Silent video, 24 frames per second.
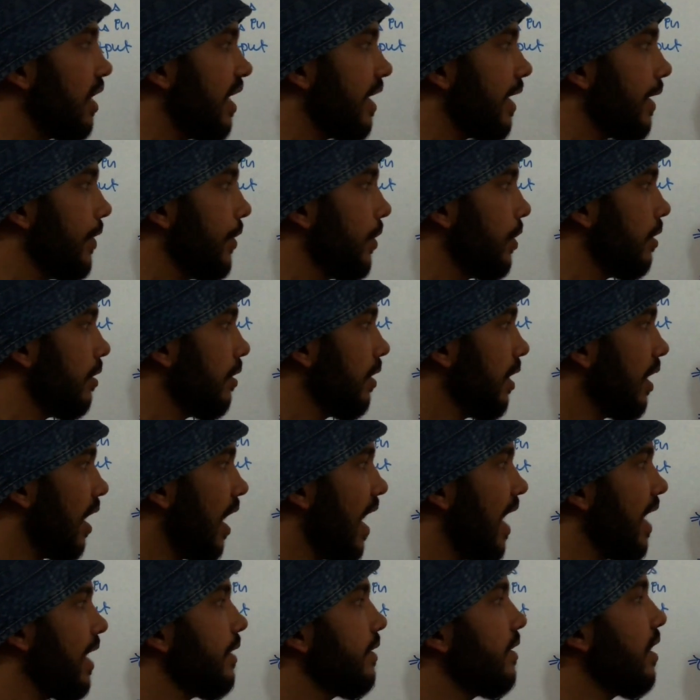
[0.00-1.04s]
layer
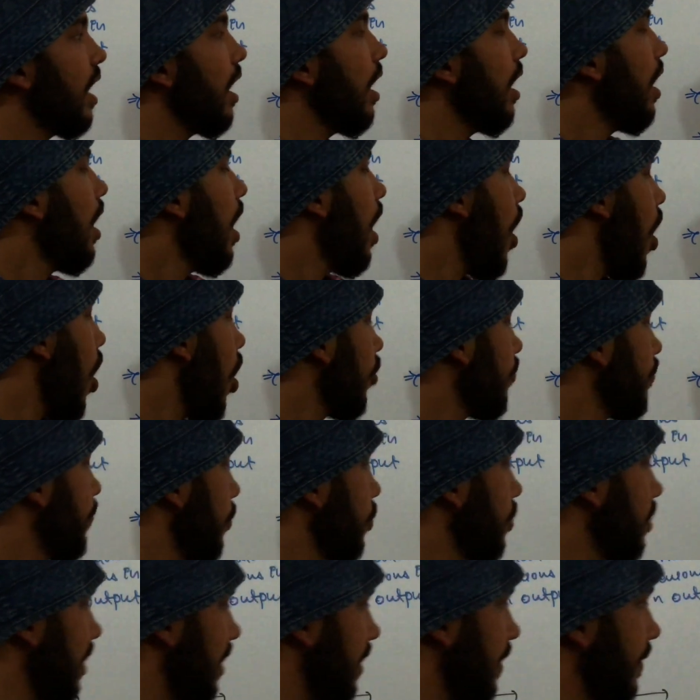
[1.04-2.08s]
and the
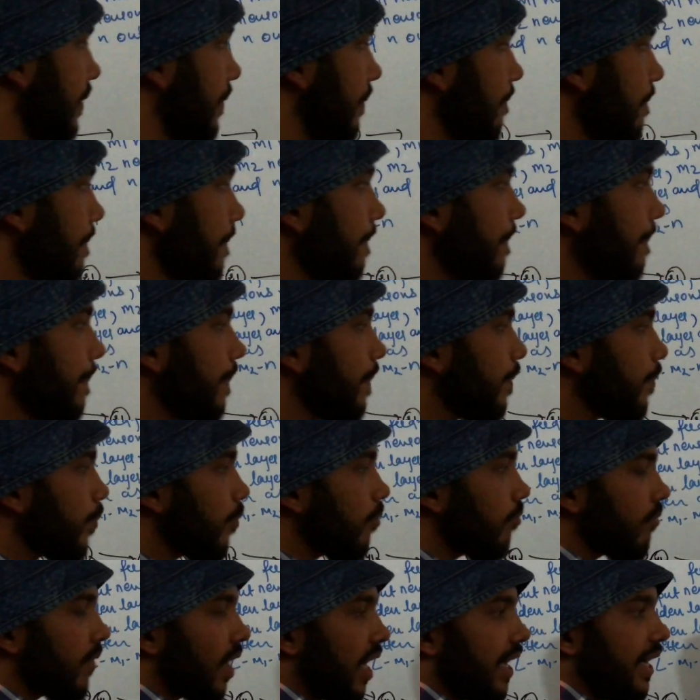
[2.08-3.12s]
output layer.
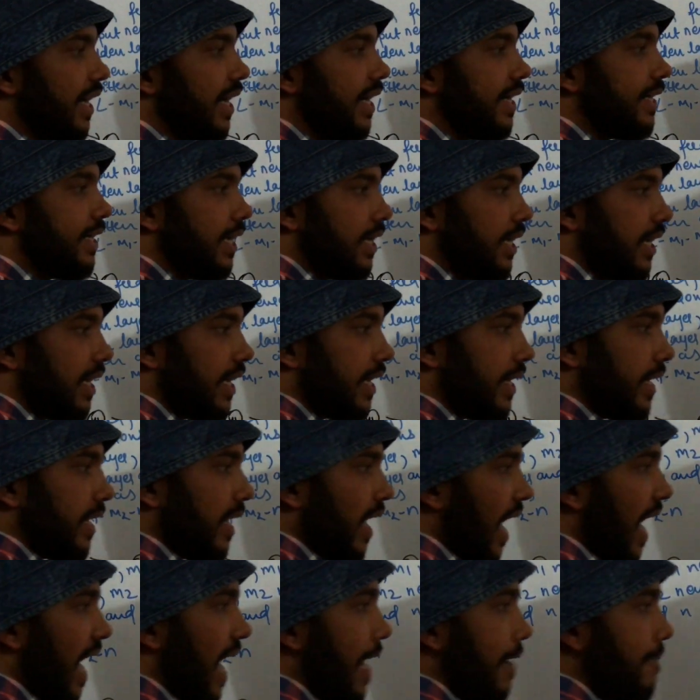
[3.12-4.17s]
Hidden layer
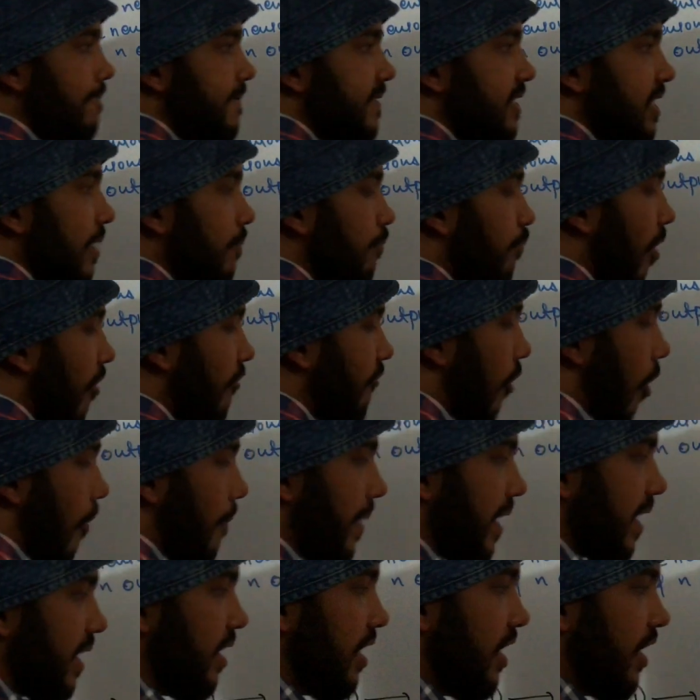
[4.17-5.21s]
helps in
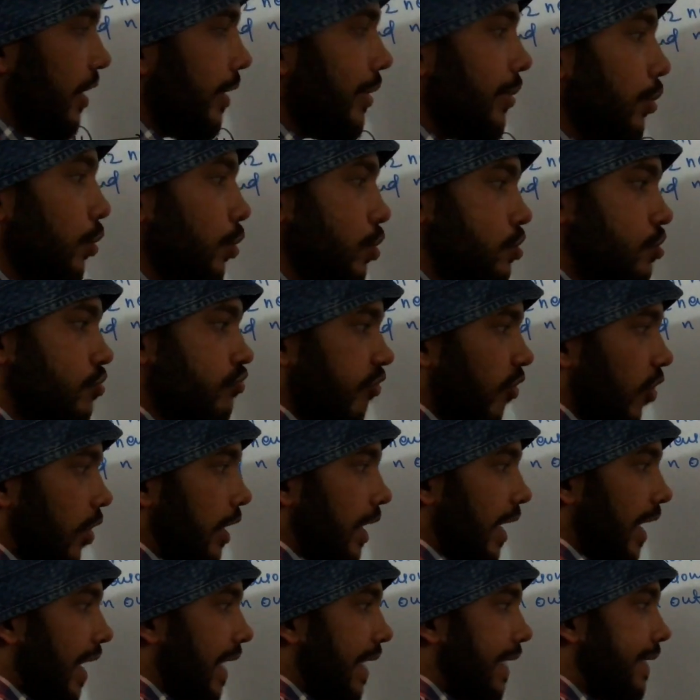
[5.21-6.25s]
performing
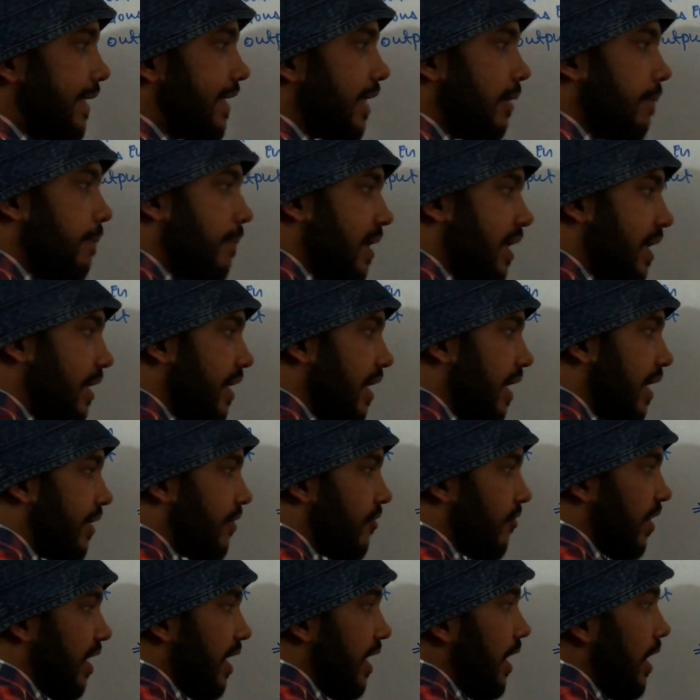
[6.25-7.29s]
useful
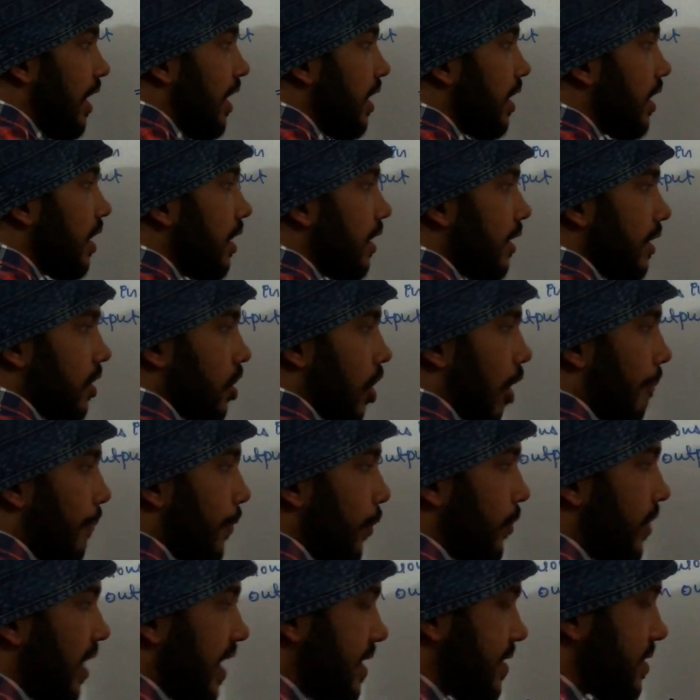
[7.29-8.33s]
intermediary
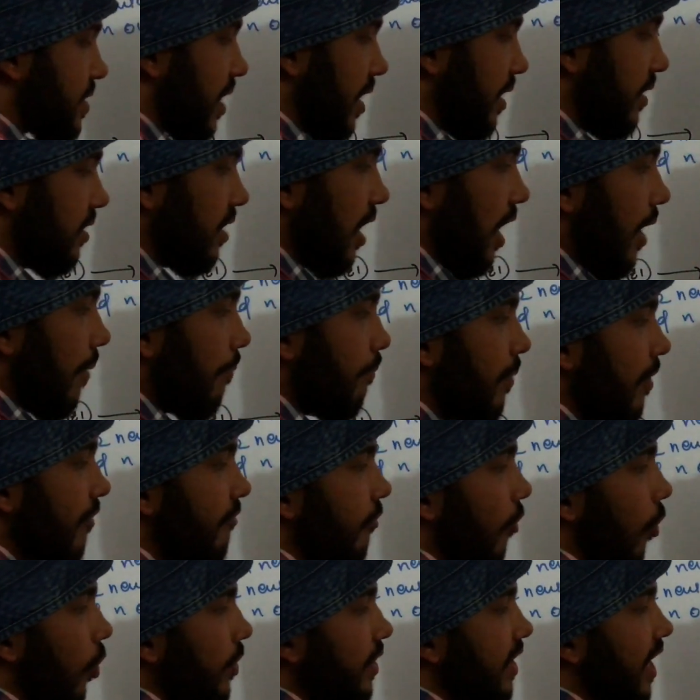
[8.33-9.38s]
computation
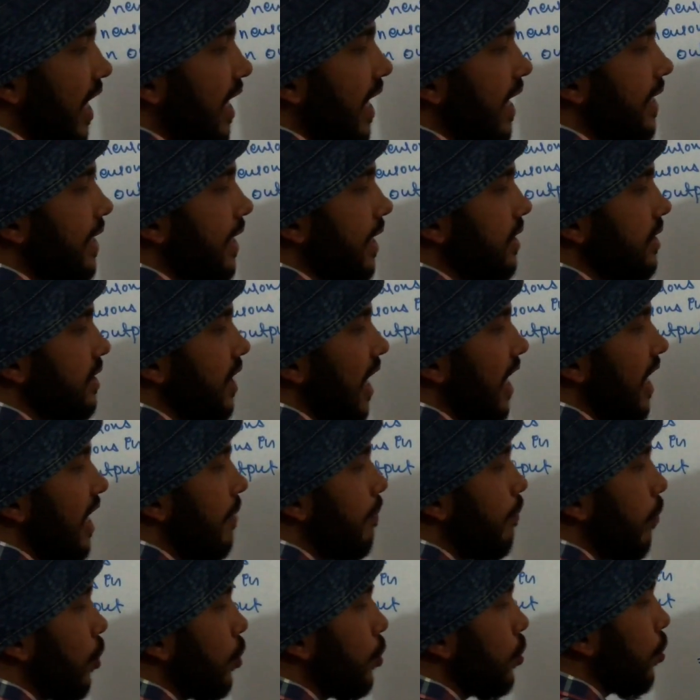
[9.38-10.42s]
before directing the
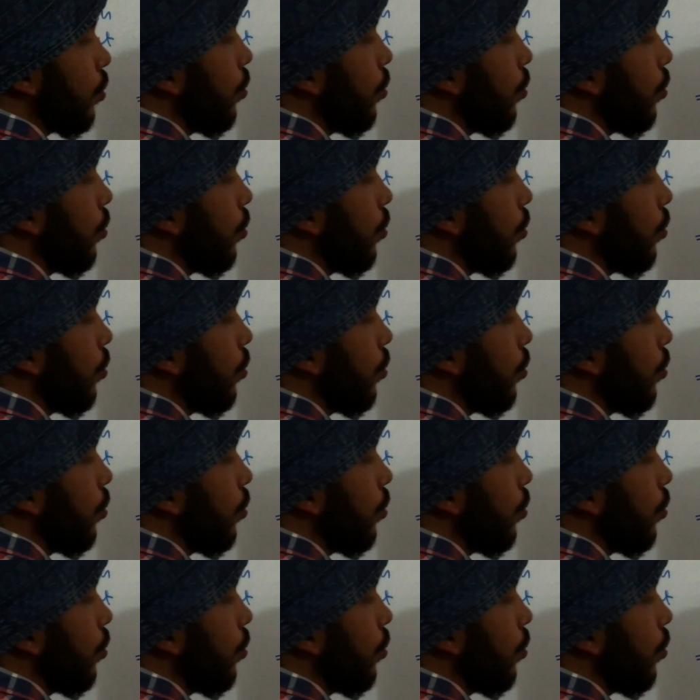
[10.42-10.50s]
input